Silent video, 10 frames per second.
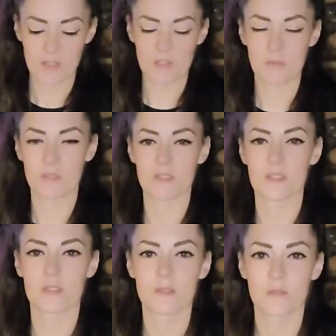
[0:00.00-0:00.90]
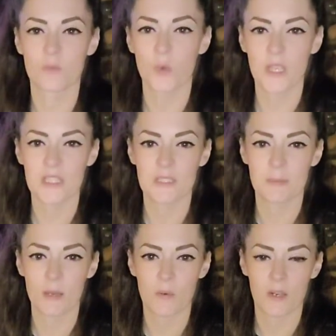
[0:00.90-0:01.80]
Welcome to wicked
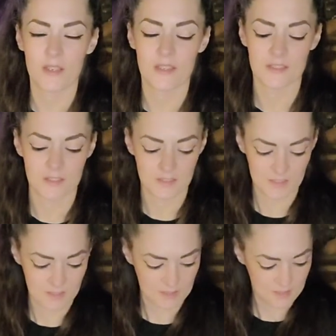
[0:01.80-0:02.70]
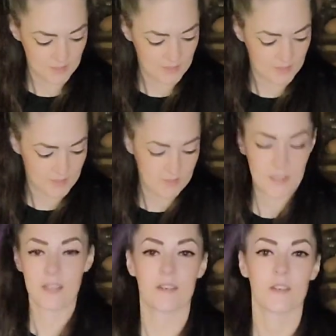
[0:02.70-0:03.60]
spell work.
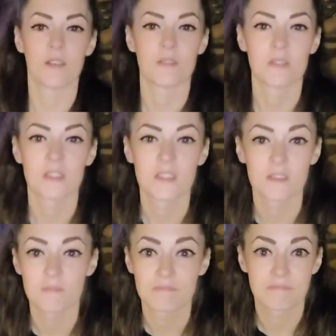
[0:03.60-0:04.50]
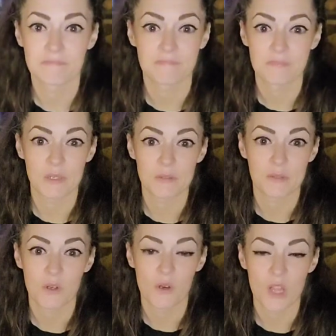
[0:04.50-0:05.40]
I don't know. Might as
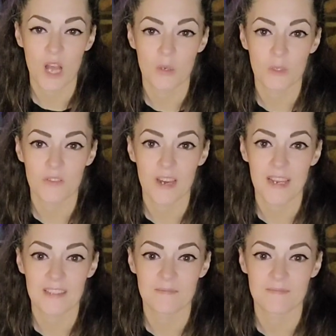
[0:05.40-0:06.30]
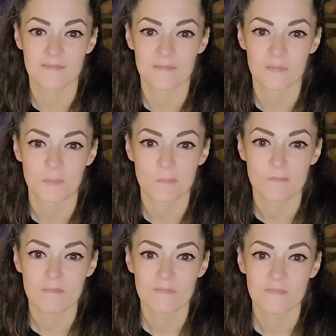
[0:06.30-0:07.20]
well go along with it, right?
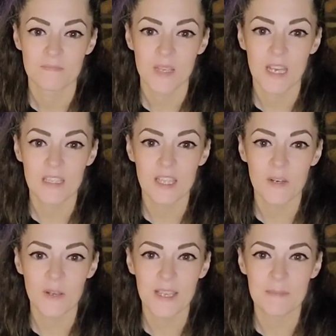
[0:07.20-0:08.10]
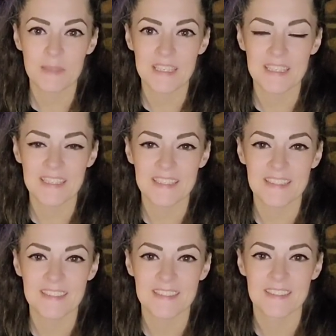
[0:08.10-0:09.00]
Hello,
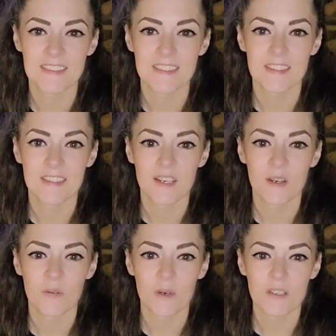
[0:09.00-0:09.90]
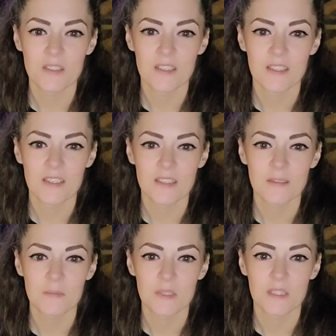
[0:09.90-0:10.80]
Amy.
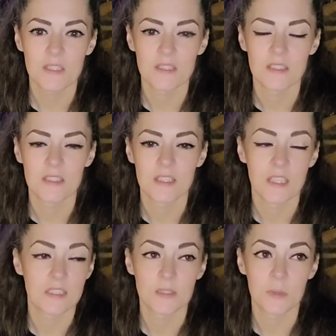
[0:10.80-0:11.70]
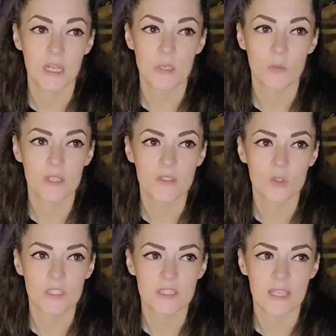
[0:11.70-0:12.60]
Welcome. Let's see what kind of weird
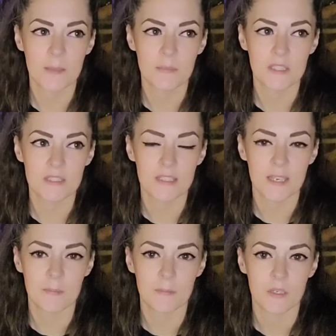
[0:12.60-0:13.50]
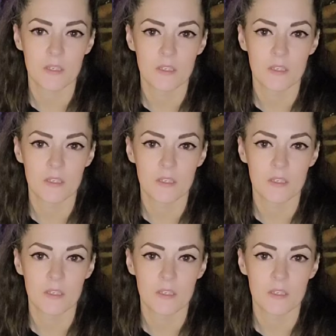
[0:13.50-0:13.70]
noises happen this time.